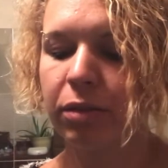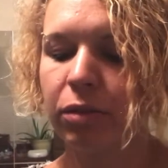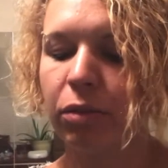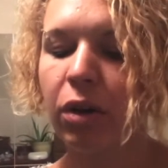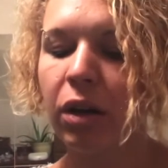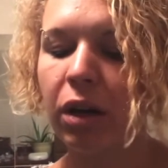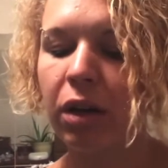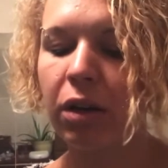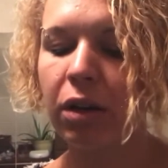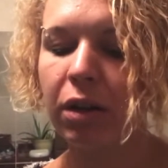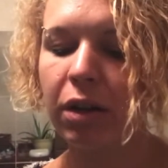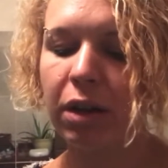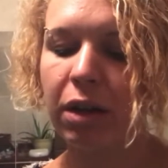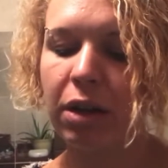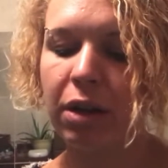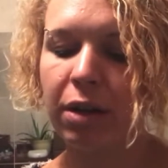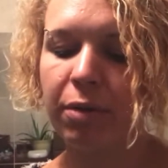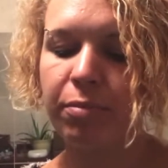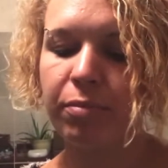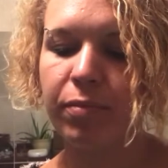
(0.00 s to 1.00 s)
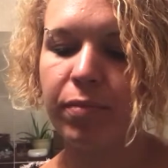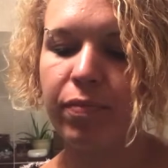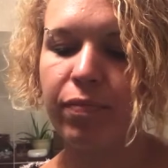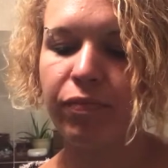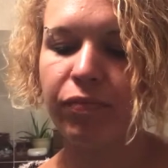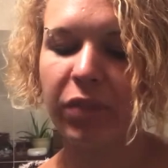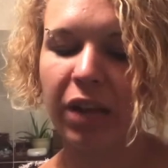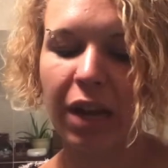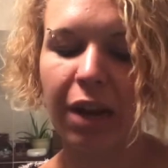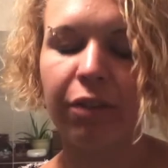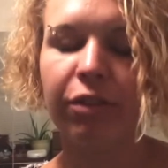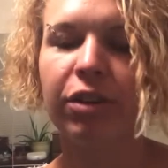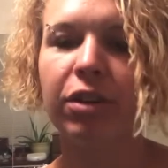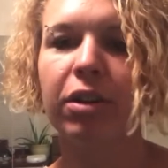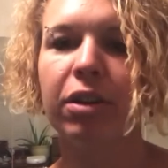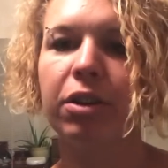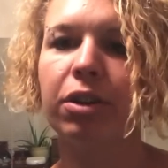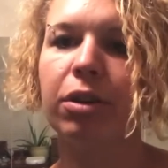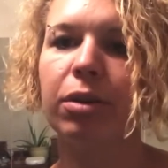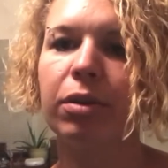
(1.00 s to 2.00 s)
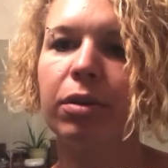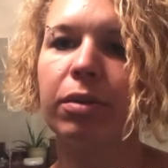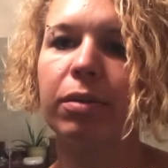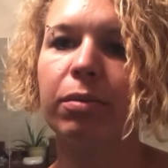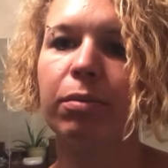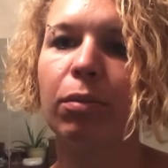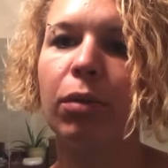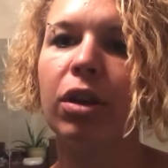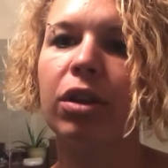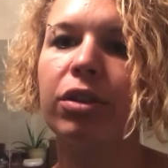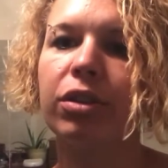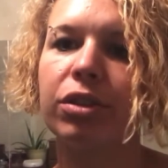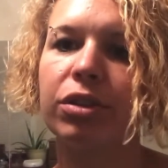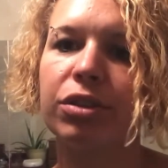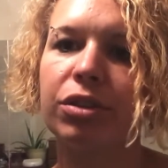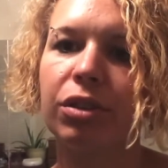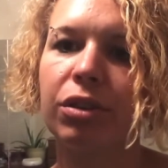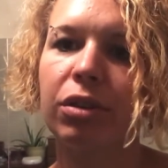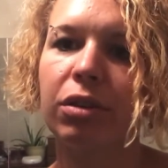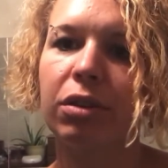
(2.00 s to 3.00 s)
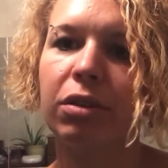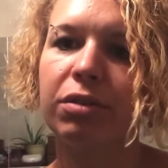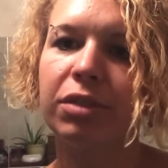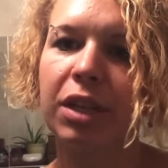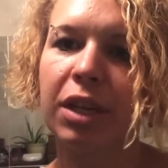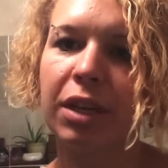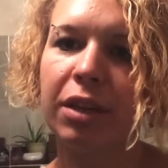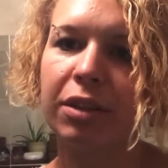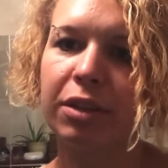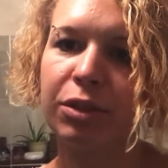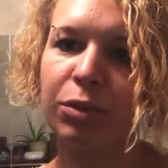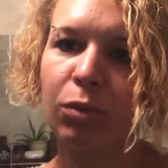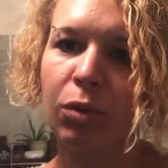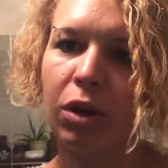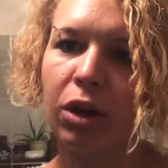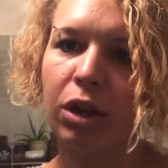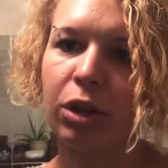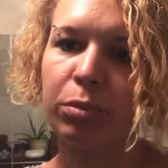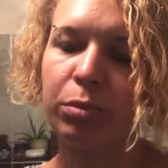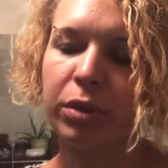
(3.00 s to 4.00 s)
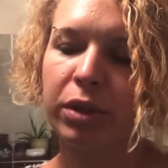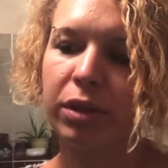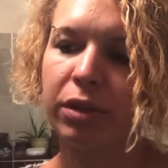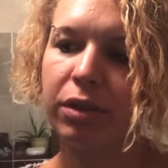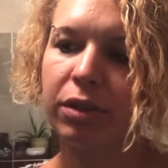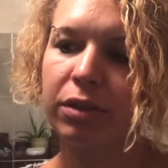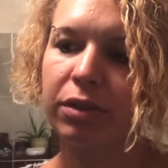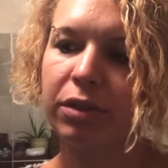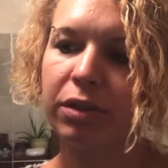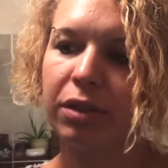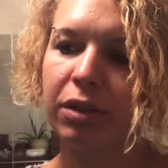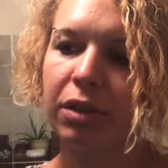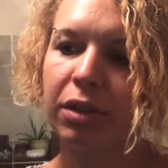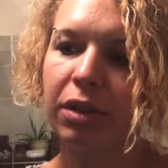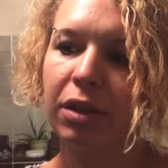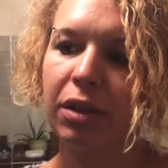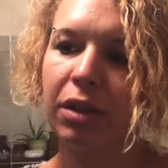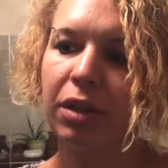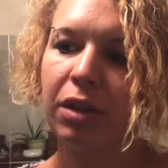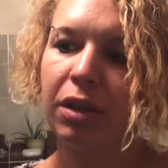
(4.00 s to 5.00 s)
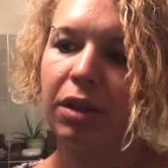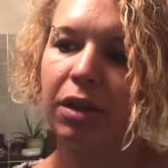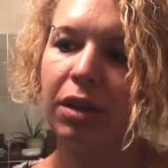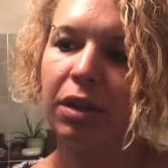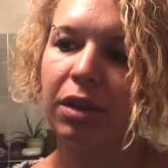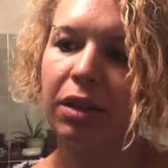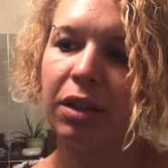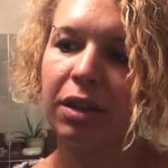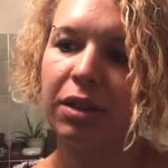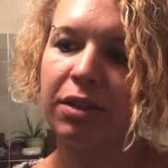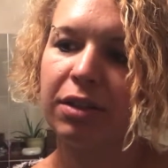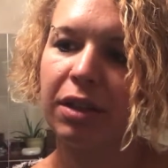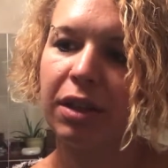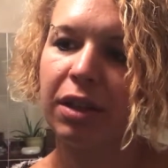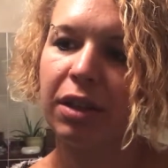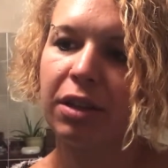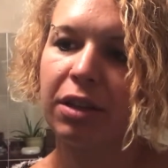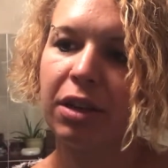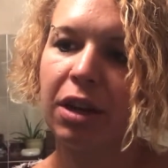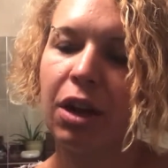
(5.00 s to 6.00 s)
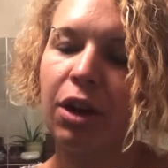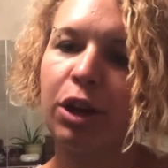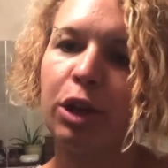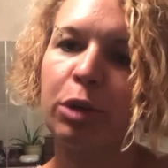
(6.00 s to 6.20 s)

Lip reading: Well, after another month or so of taking these water pills, they said, now